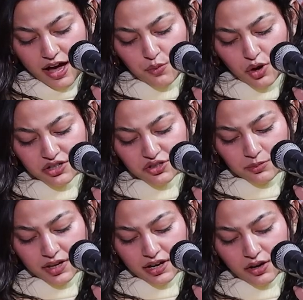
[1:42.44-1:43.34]
I want
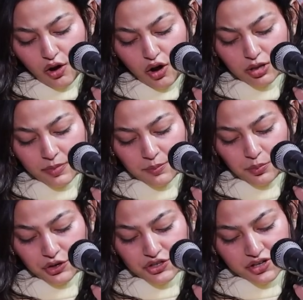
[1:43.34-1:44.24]
to make all my
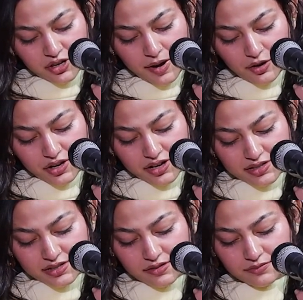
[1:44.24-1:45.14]
poetry about
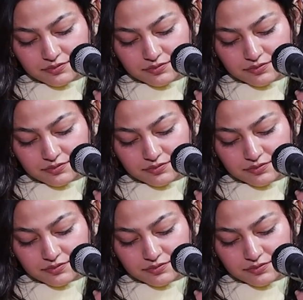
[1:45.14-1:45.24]
us.